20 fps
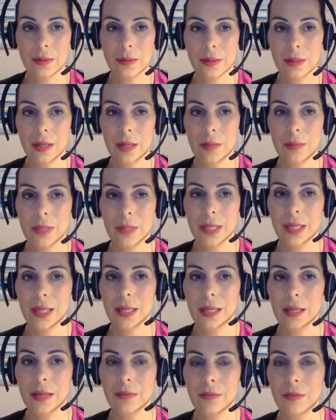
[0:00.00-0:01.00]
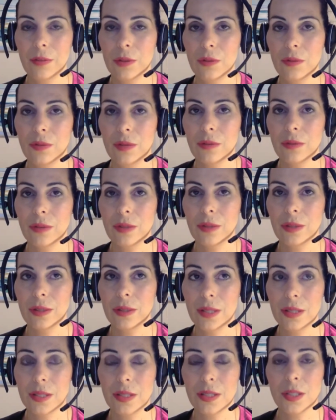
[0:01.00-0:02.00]
I mean, if you've ever
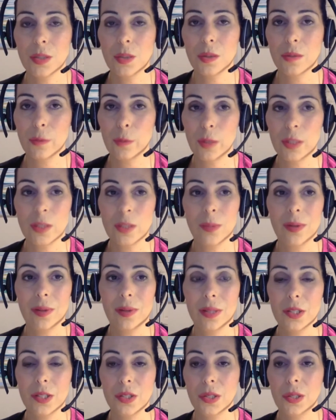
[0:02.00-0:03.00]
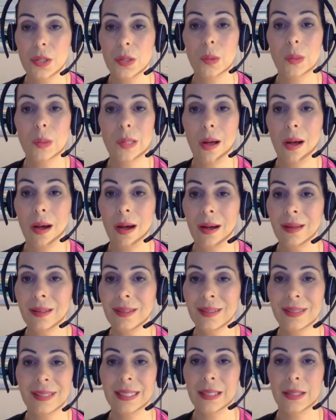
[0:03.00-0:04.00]
listened to a voicemail that's too long,
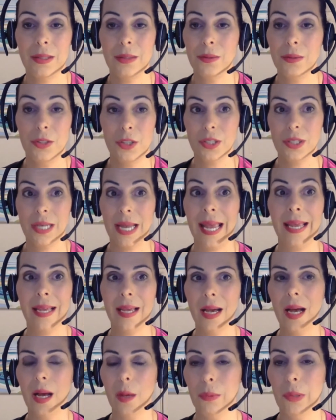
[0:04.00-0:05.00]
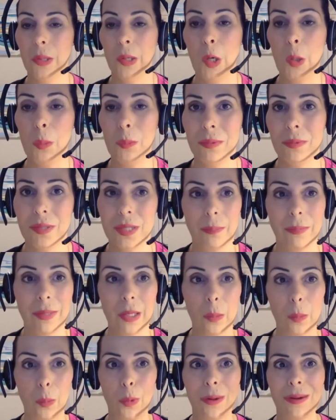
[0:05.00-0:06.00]
you'll just hang up. You'll hope something
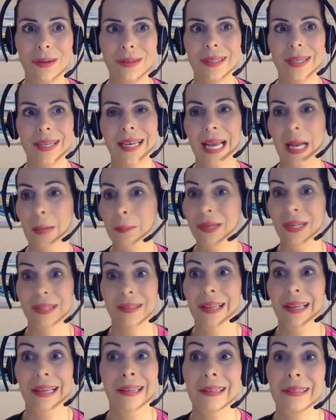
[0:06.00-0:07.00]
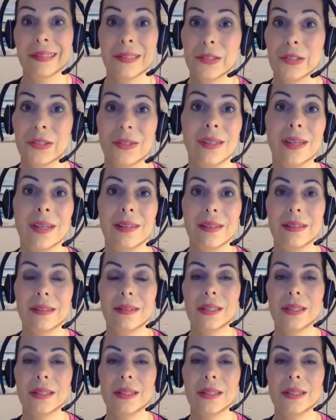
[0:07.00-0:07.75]
important didn't happen at the end because you're not listening